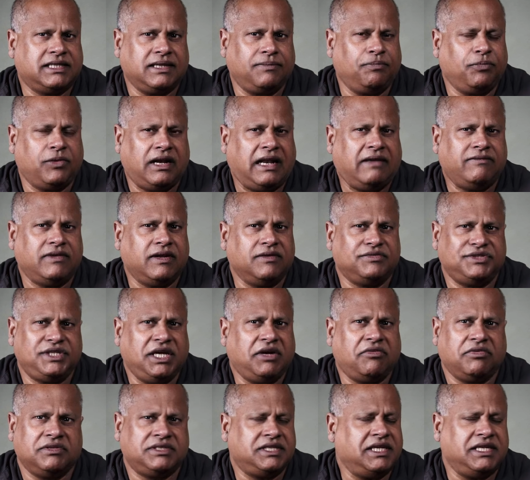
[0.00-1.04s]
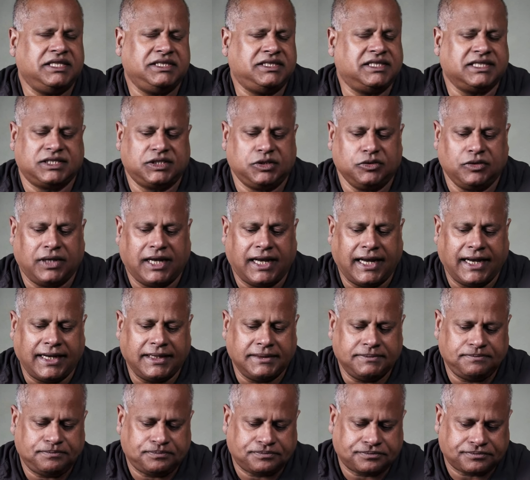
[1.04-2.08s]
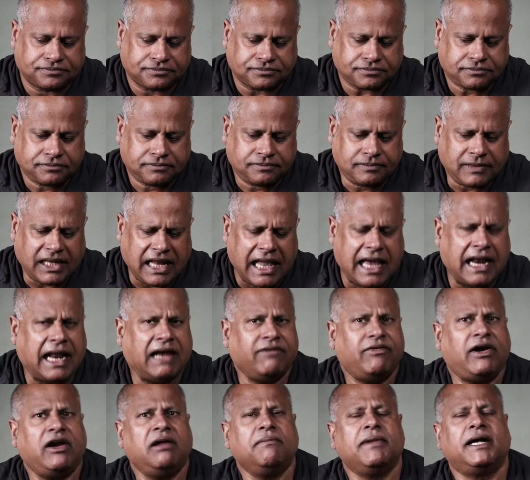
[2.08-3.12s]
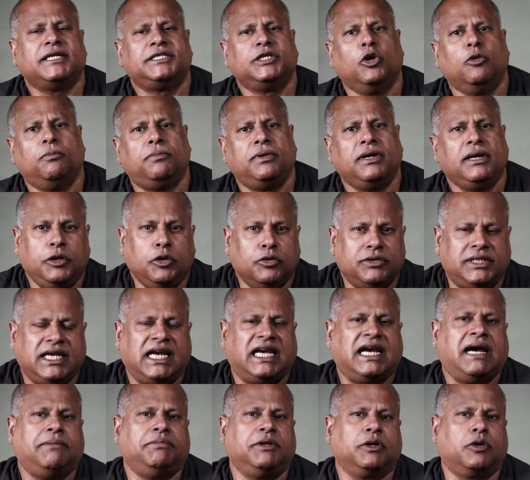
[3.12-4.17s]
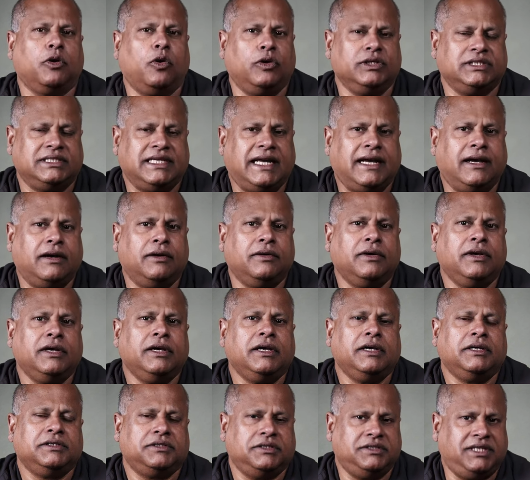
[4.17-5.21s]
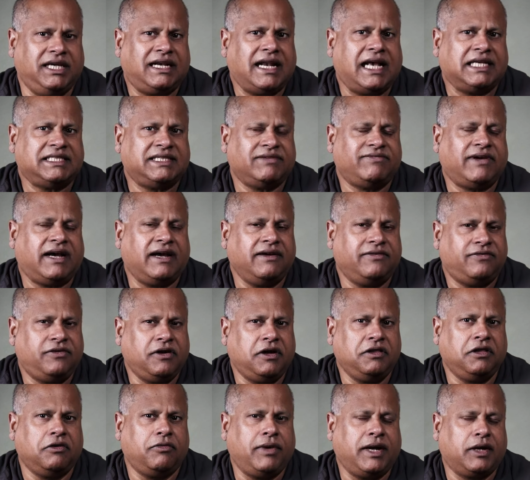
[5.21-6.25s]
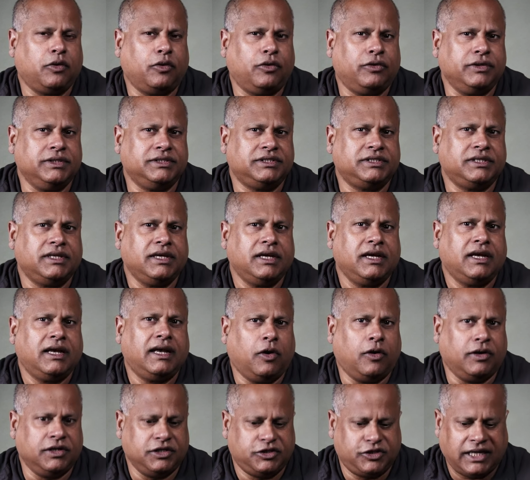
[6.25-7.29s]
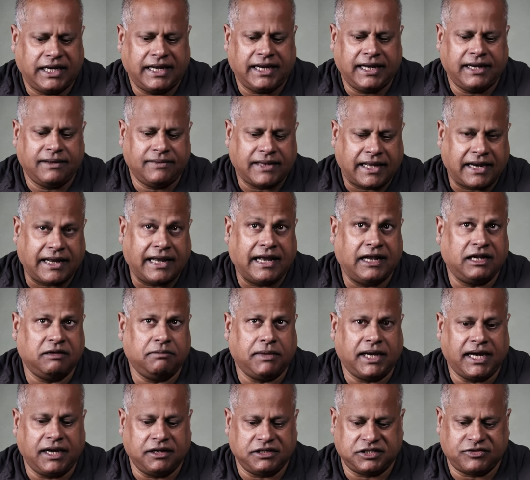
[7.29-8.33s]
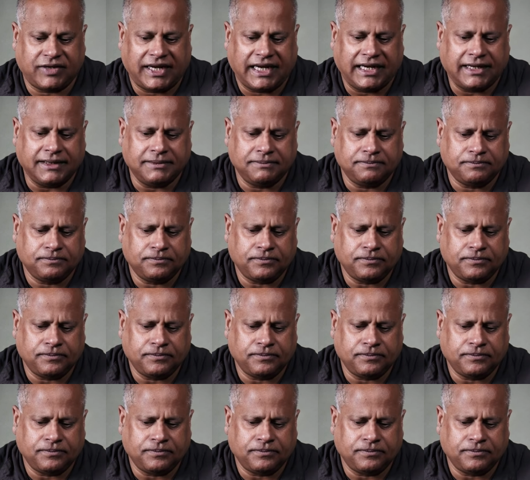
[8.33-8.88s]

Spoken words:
the level of secrecy is just too high. And I very much hope you take up the cause now to declassify further records on Chile that are held by Australia.